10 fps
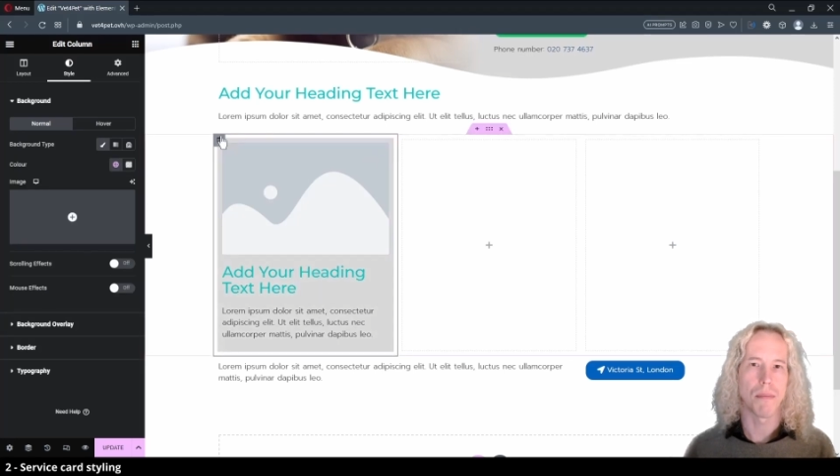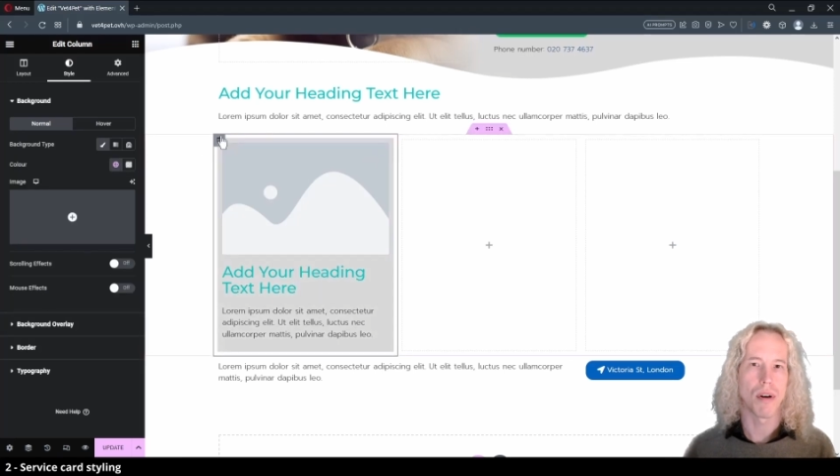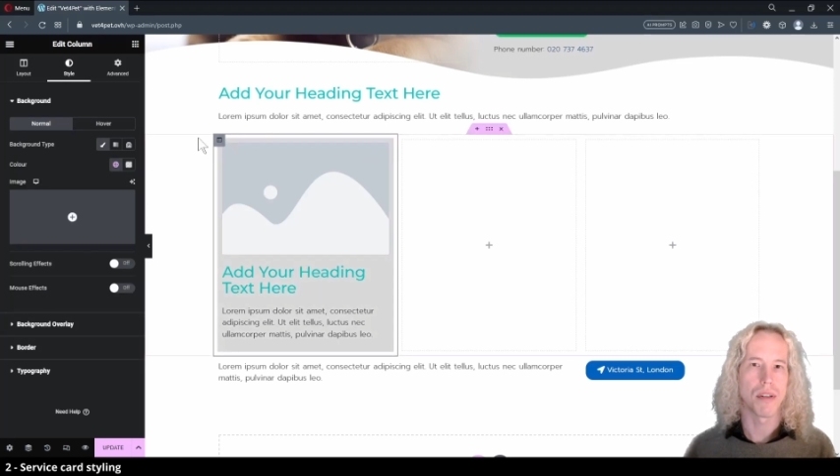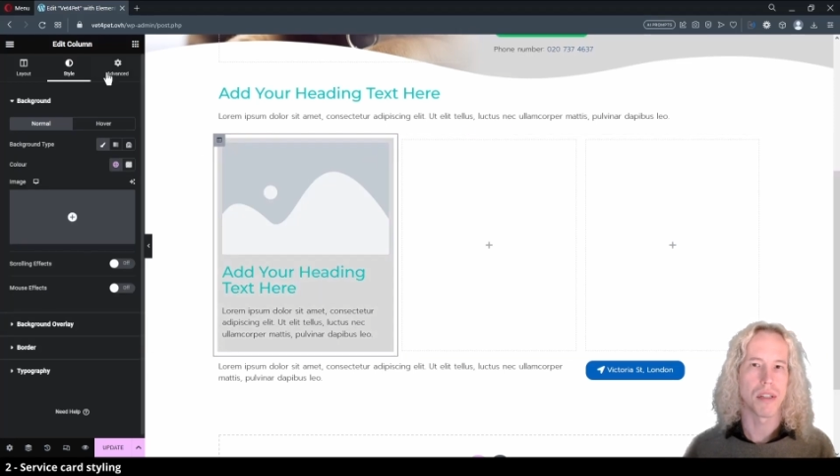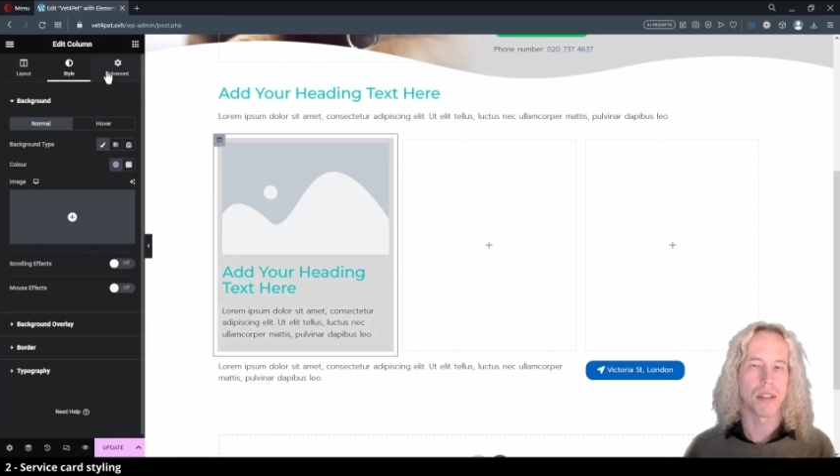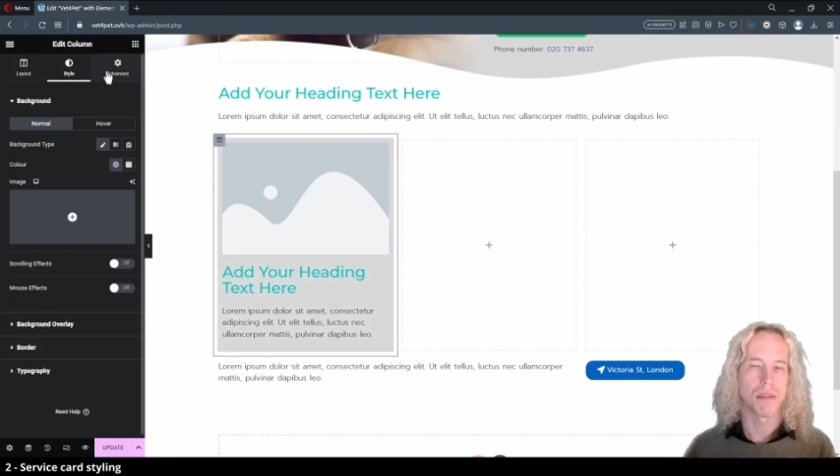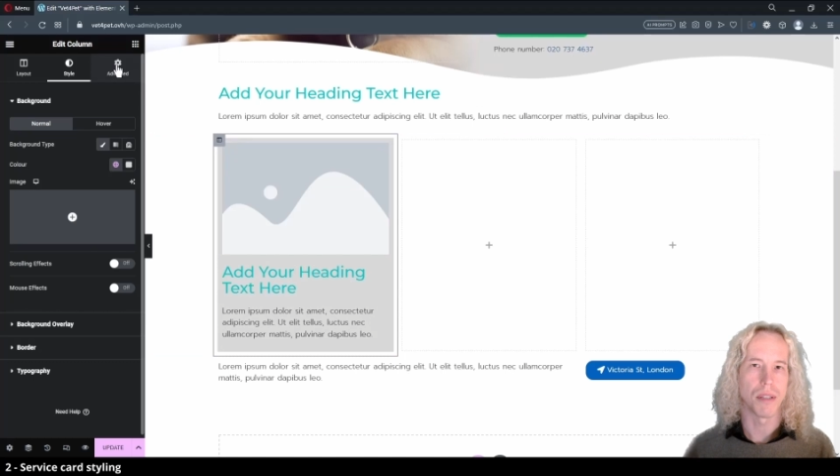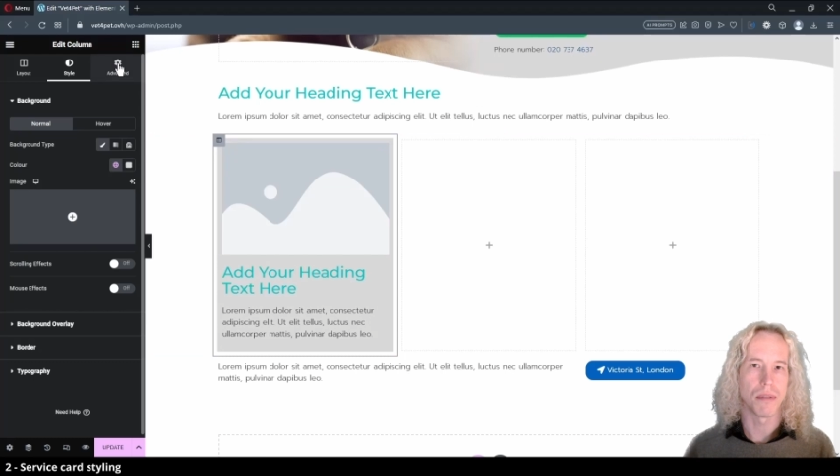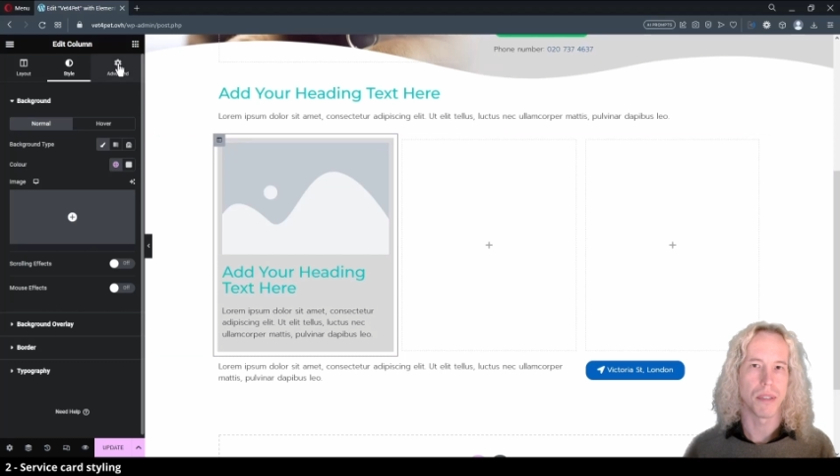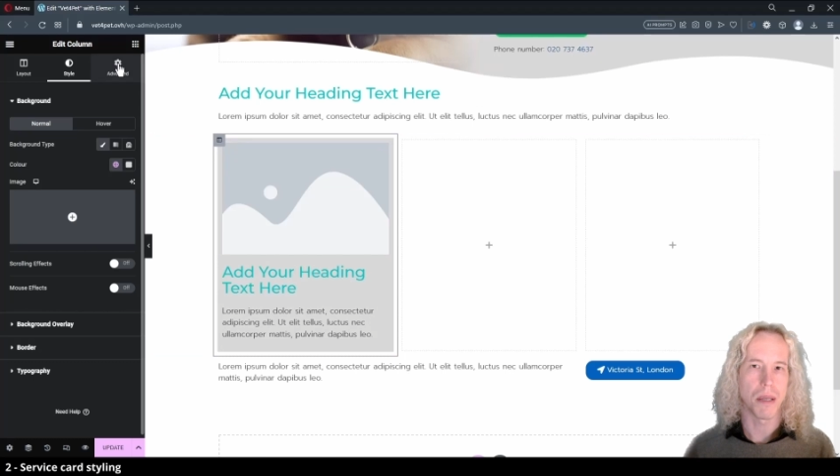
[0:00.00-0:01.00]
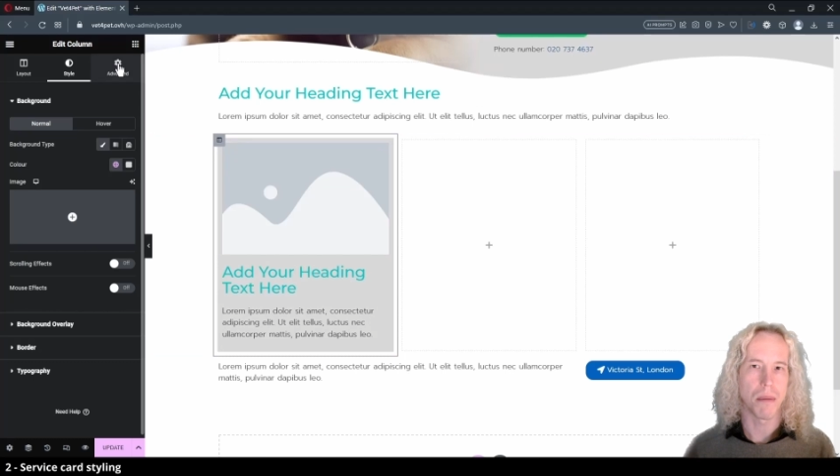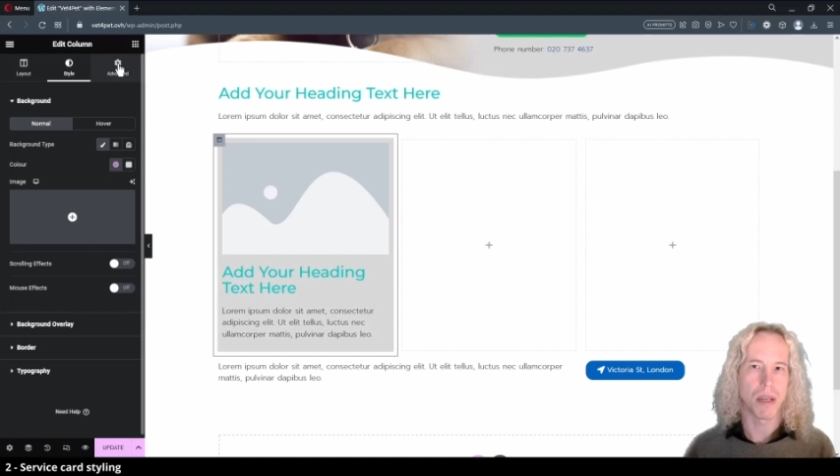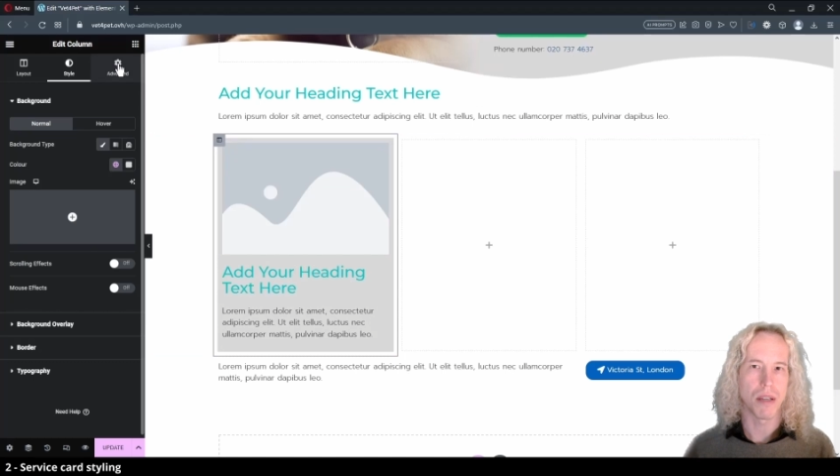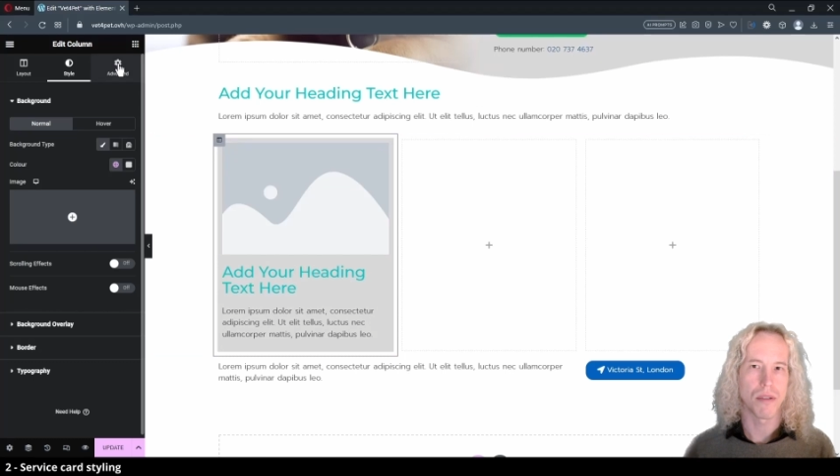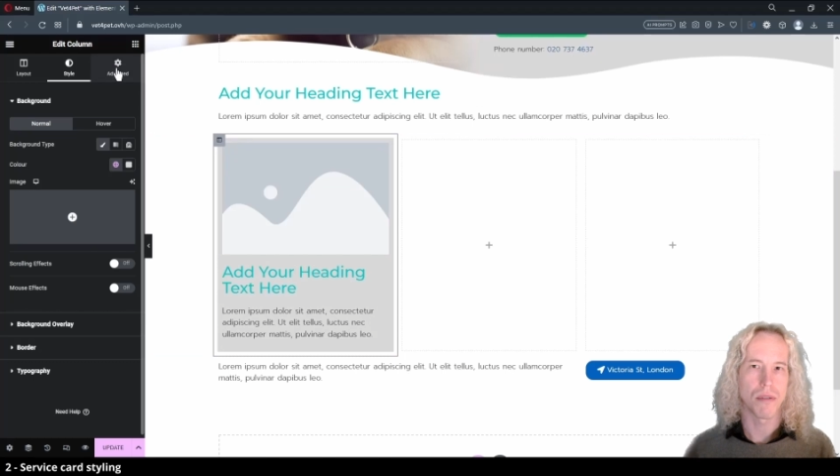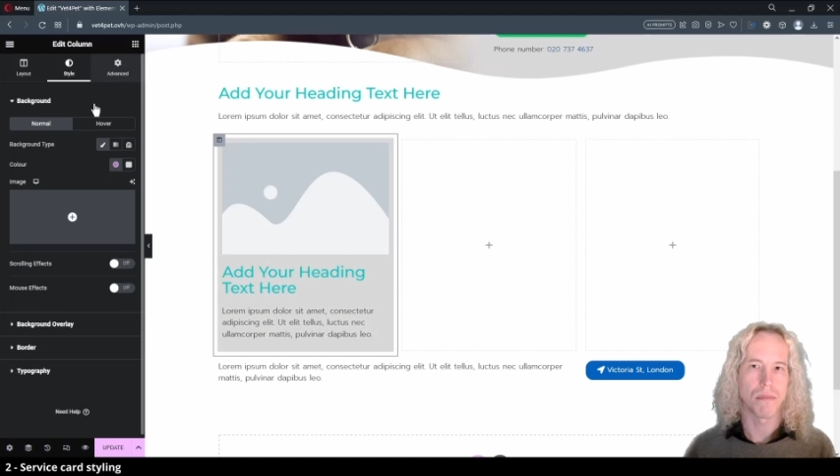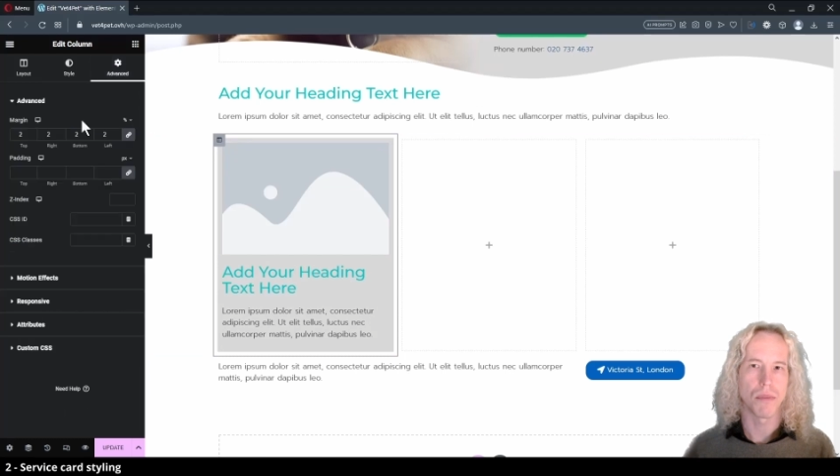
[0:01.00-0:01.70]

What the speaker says: margin around the image,